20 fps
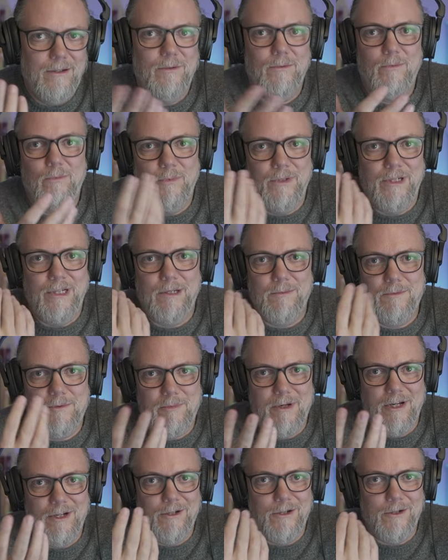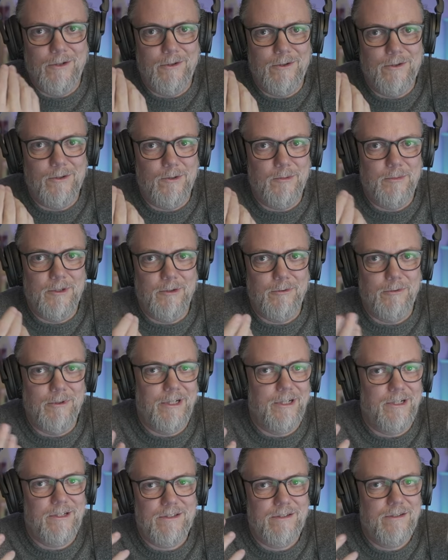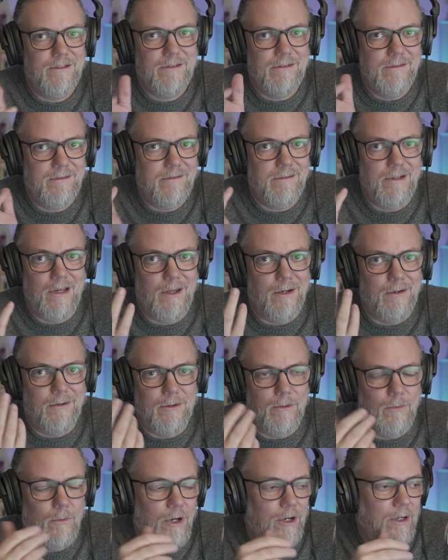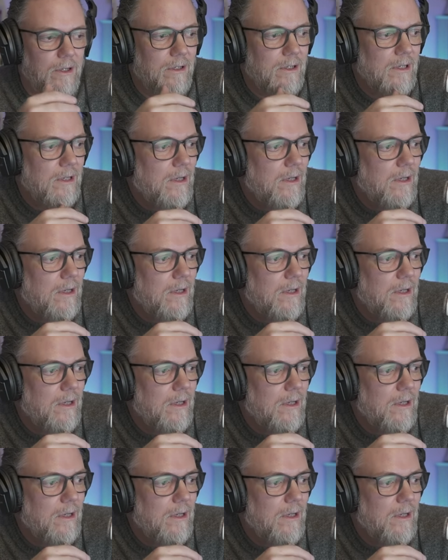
when it comes back on, our doorbell rings. I don't know why.